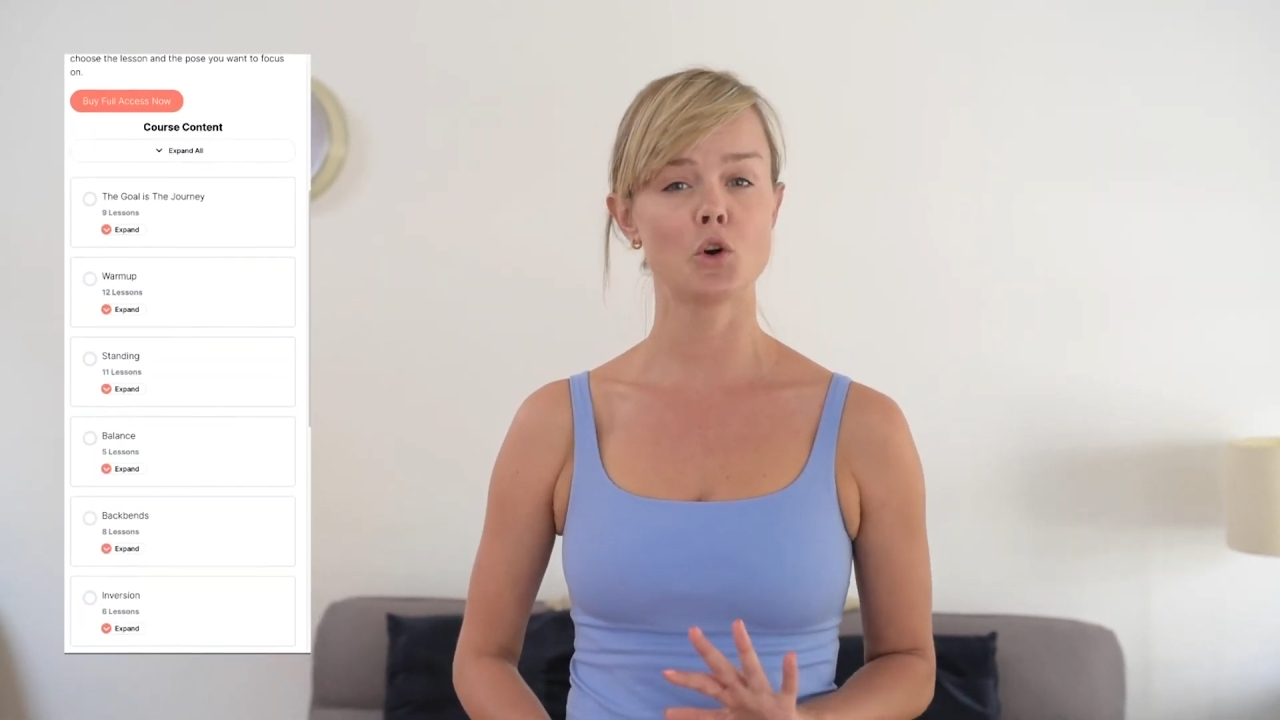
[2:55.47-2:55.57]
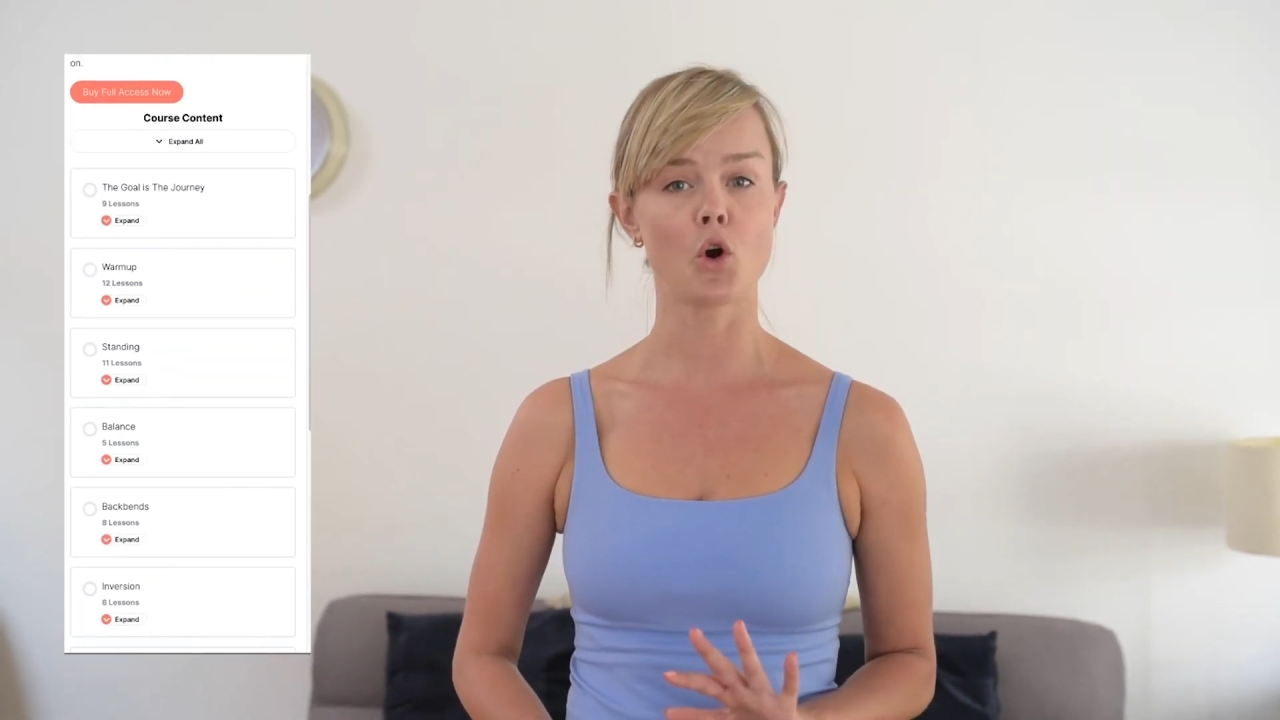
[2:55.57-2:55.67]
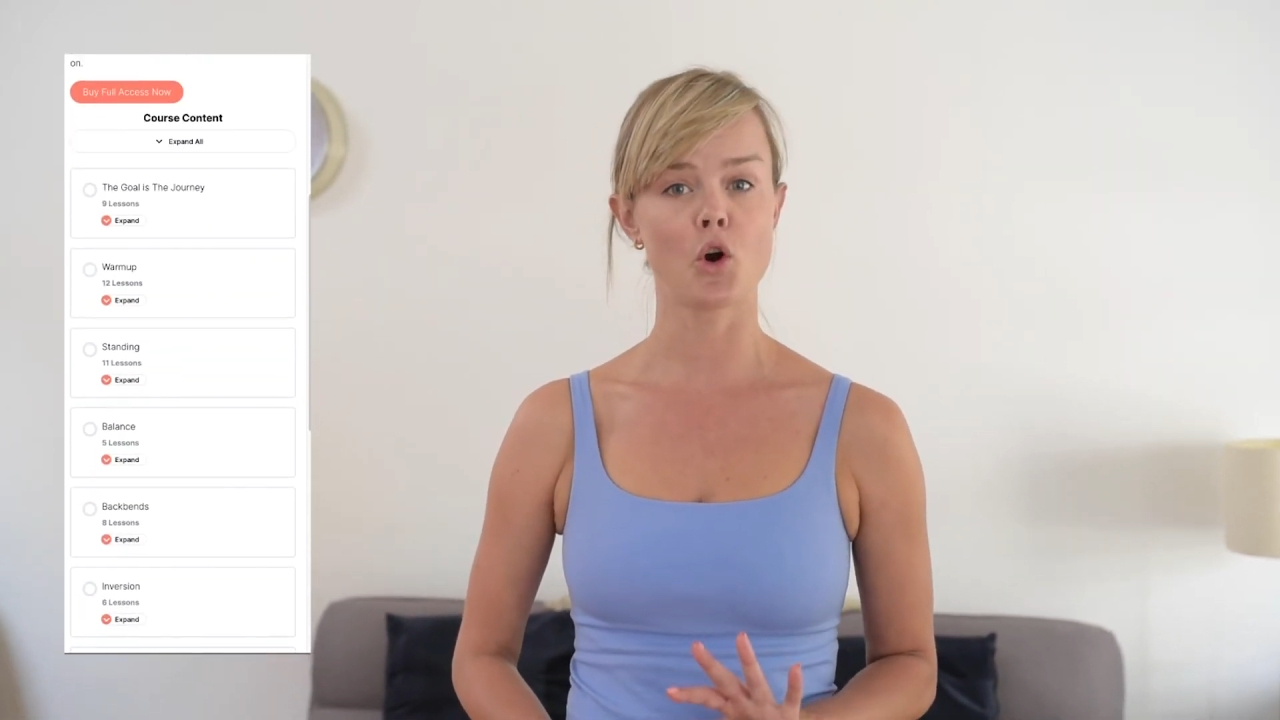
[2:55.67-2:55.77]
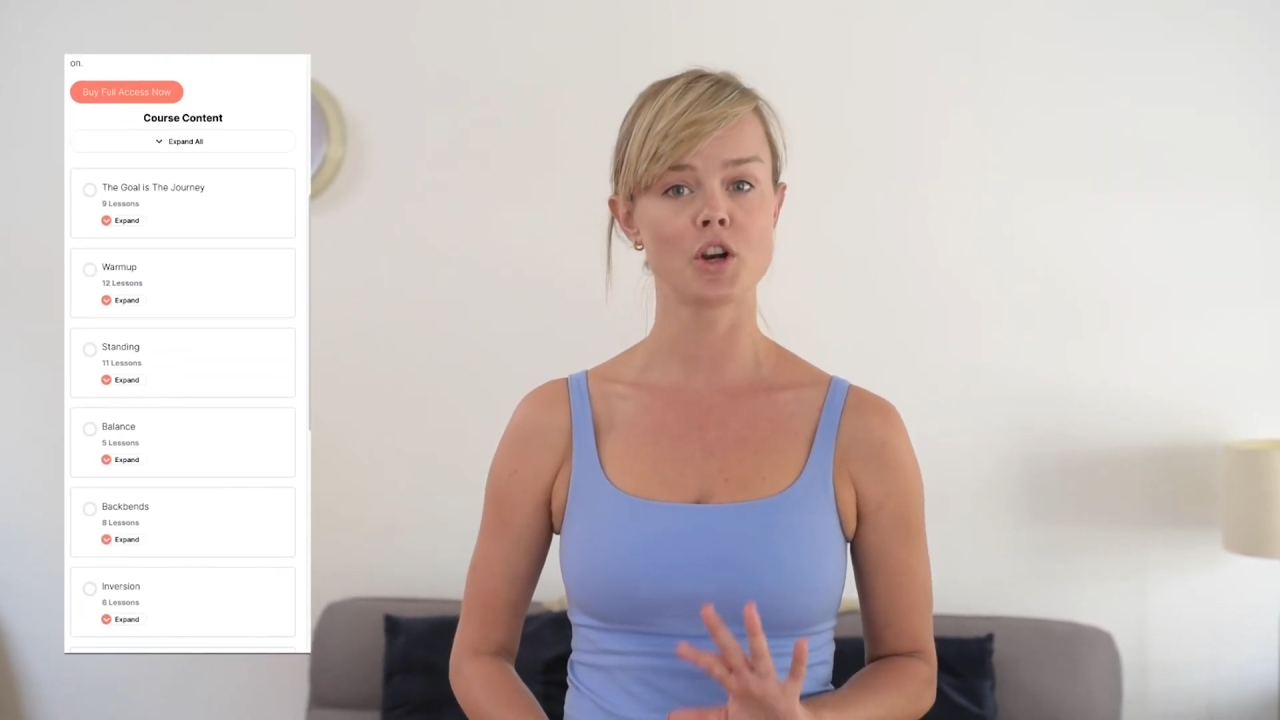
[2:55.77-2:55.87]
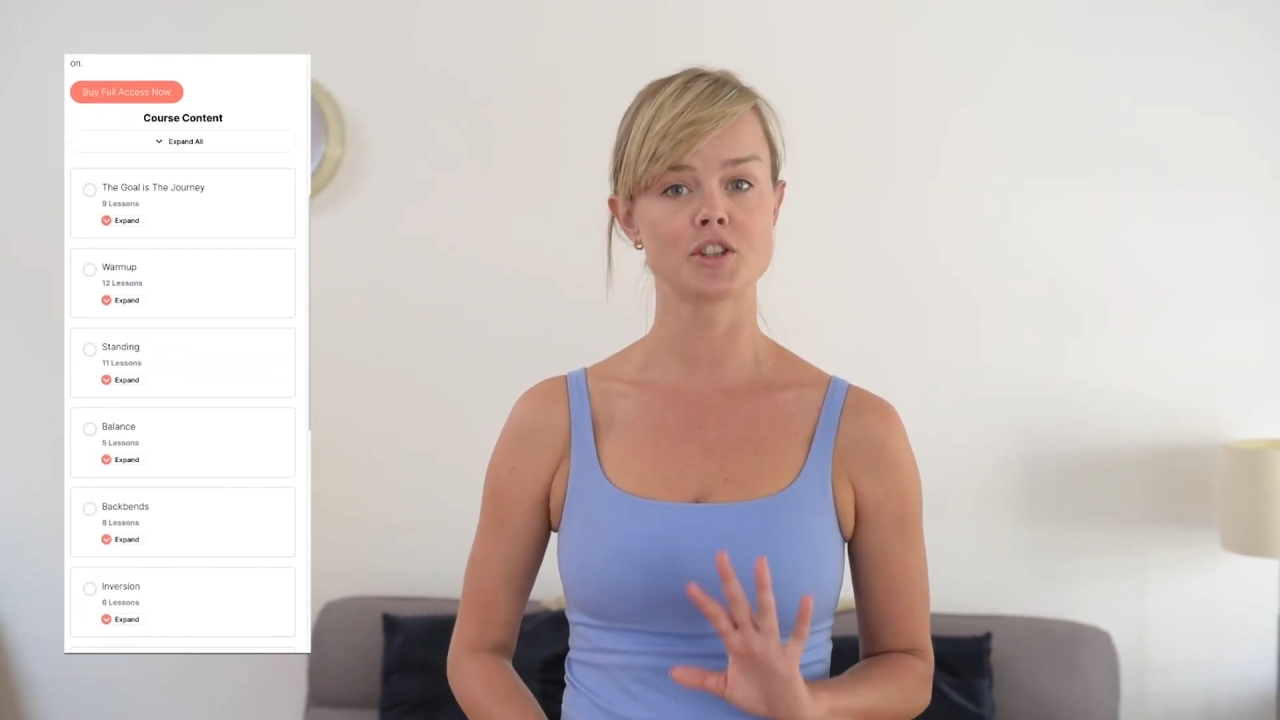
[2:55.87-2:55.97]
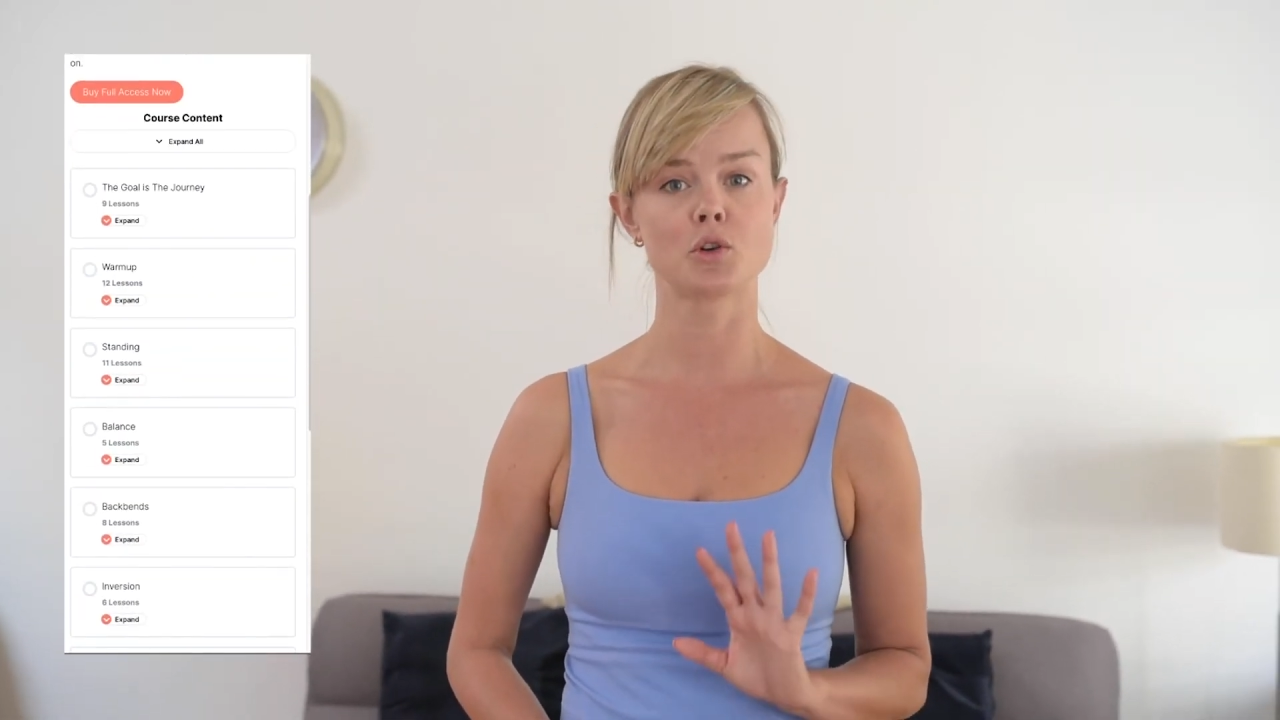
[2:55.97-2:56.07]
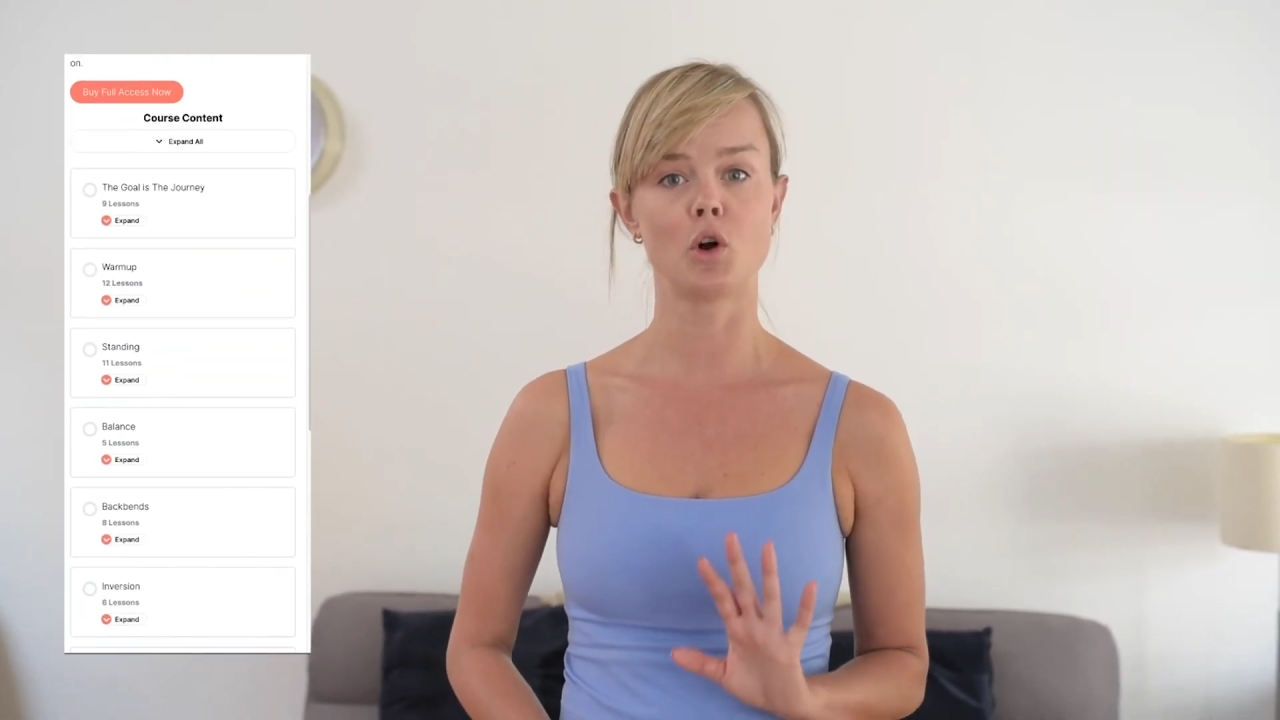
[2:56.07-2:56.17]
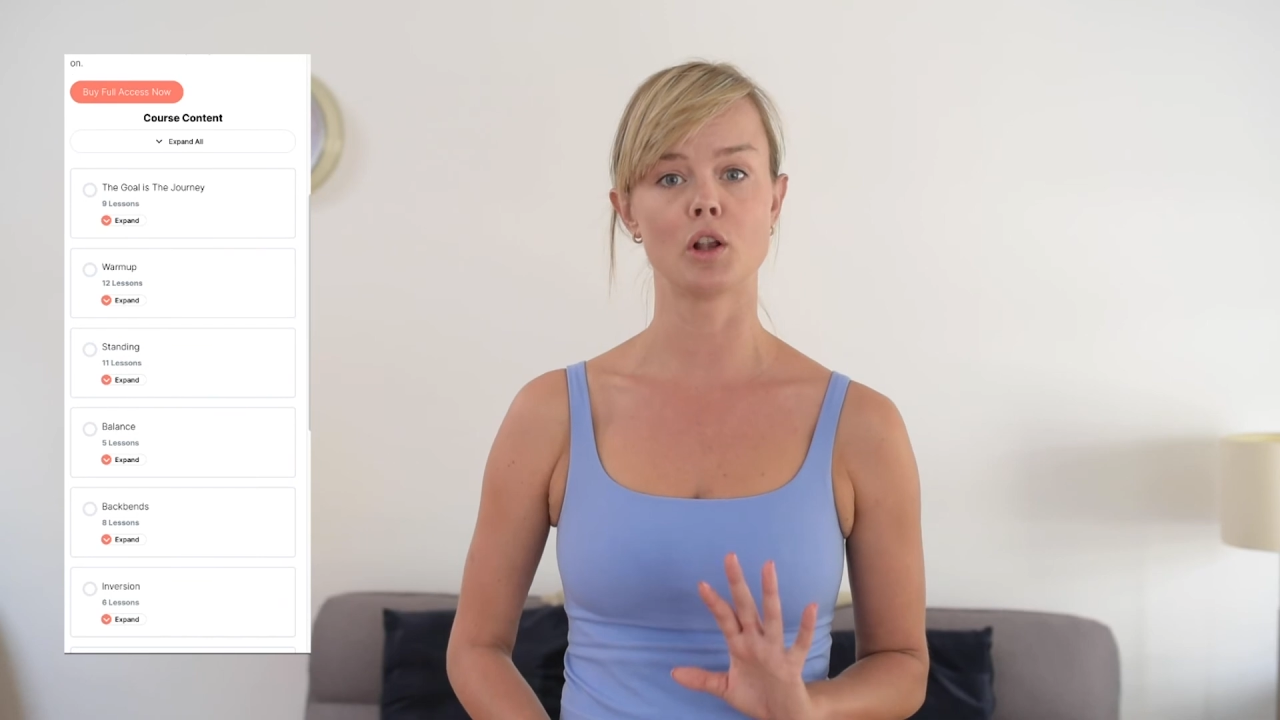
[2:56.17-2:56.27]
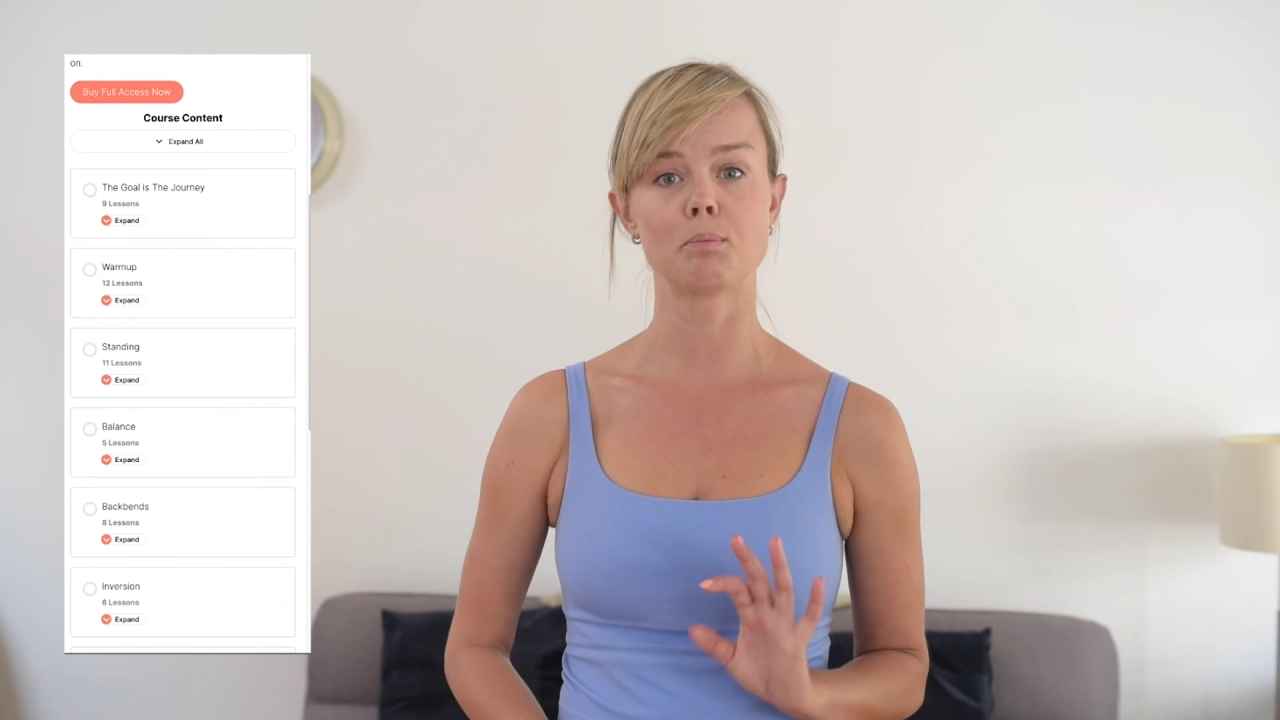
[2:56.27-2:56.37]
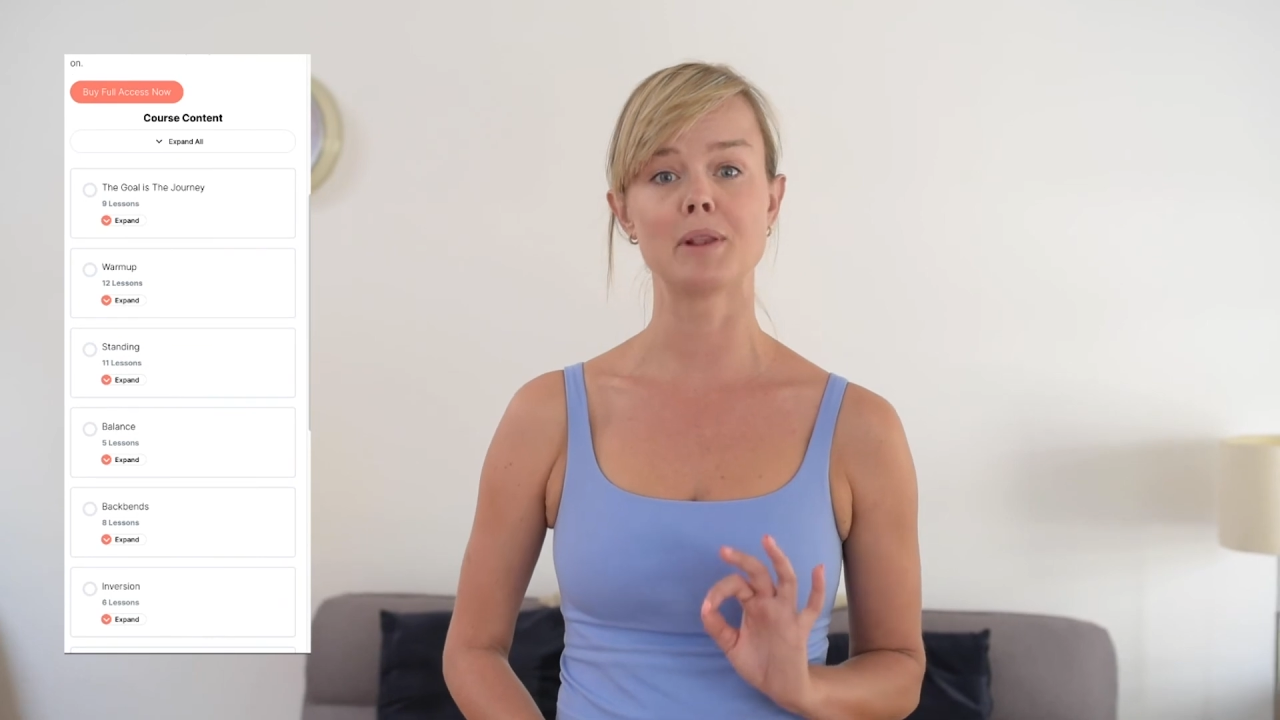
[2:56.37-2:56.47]
course
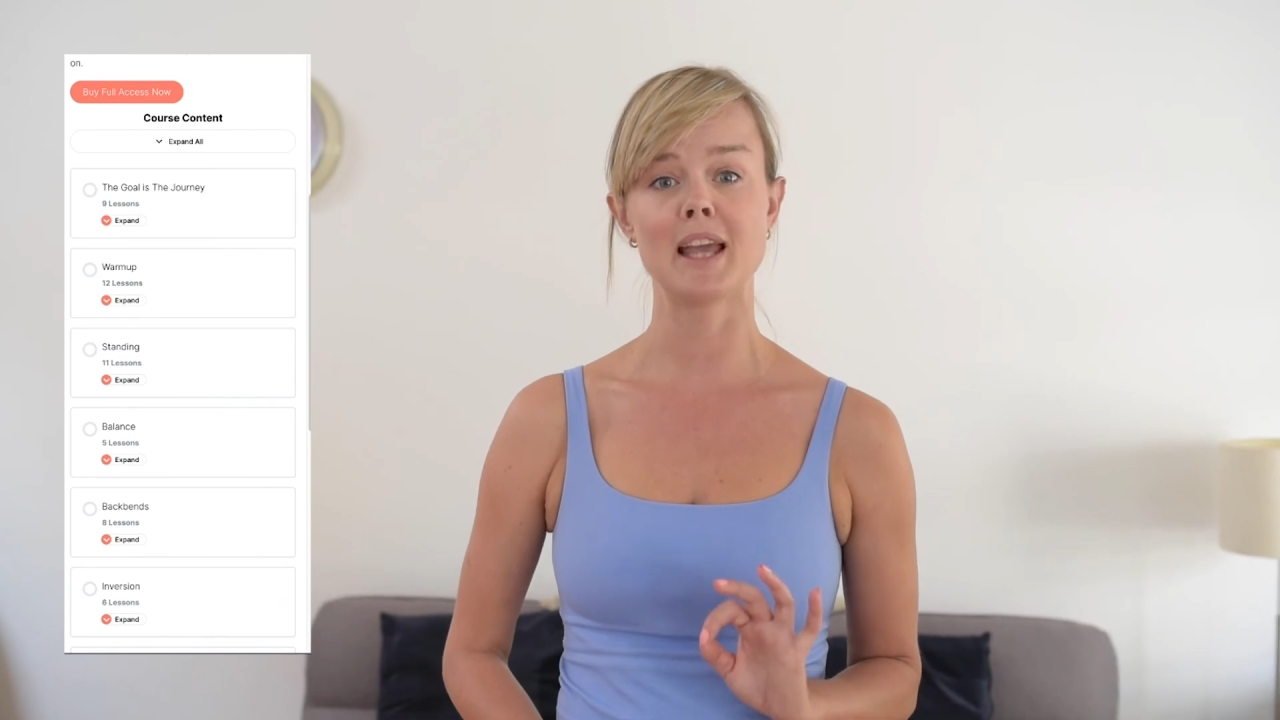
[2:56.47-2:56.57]
called